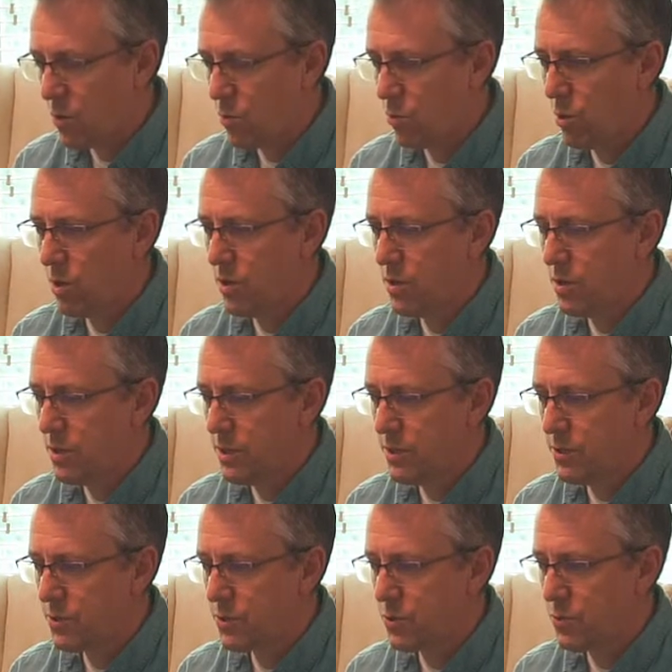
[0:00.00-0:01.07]

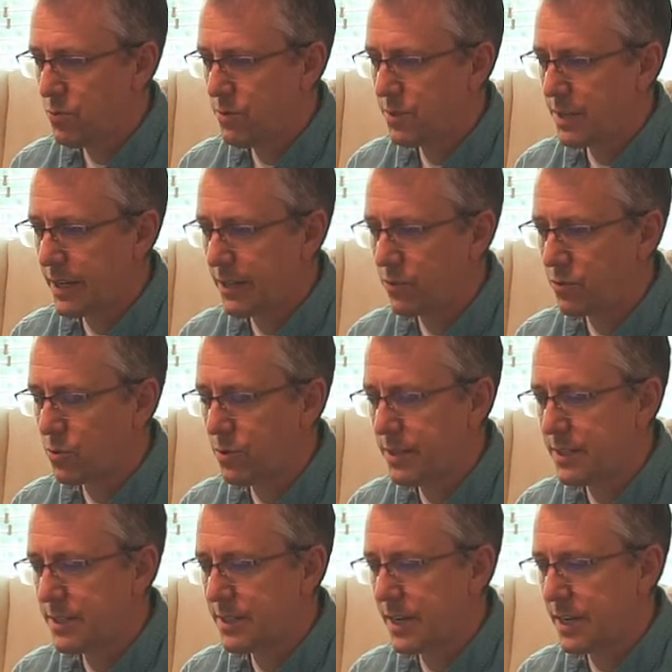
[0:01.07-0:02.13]
One, two, take, three,
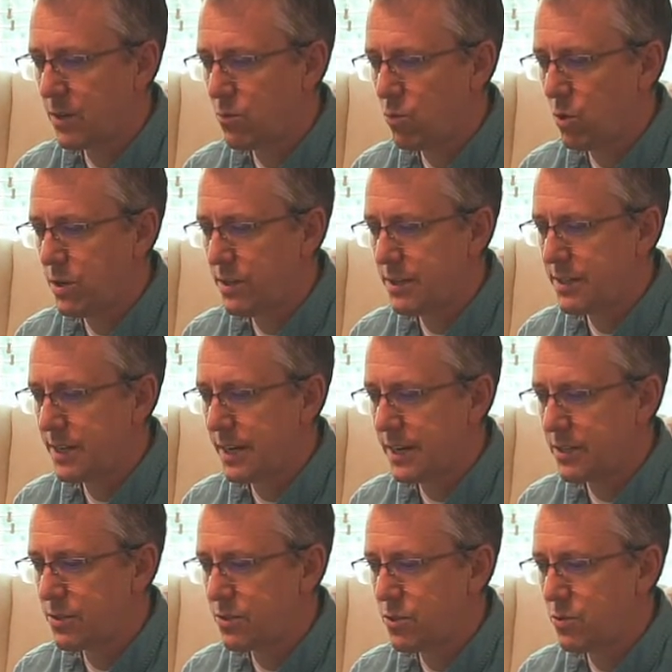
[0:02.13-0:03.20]
take, one,
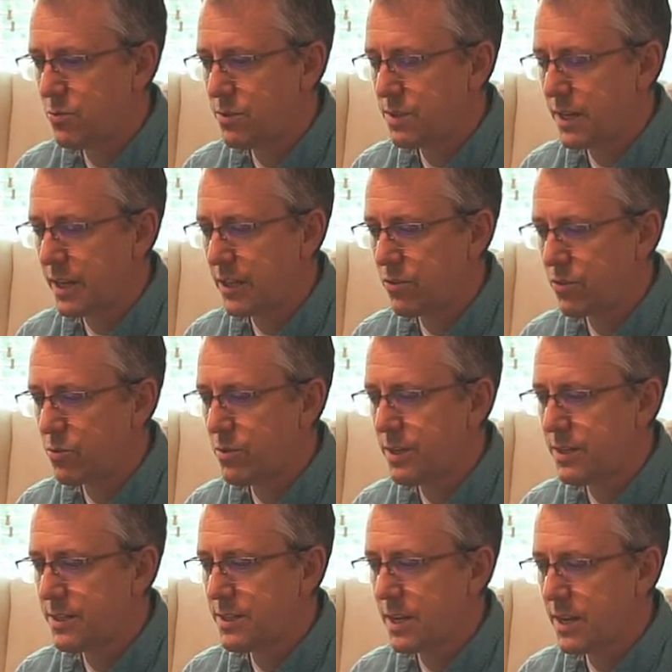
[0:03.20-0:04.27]
take, two, take, three,
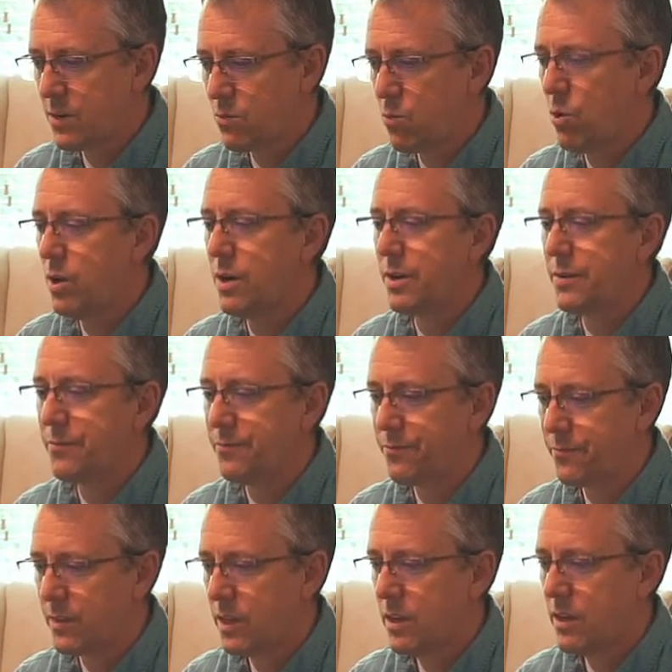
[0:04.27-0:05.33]
take, one.
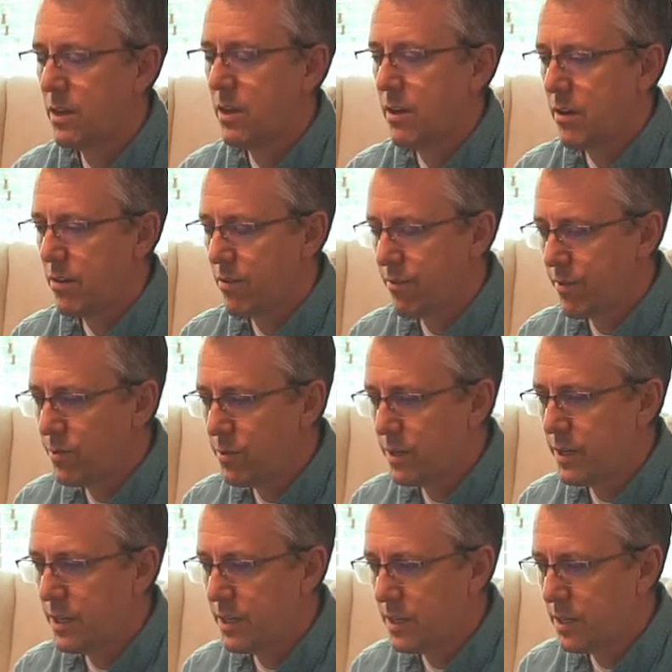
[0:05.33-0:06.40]

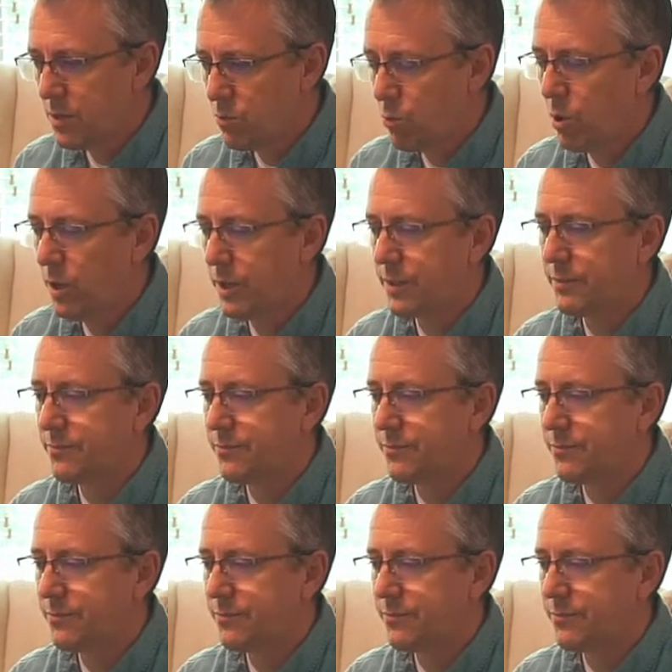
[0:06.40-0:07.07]
Three, one.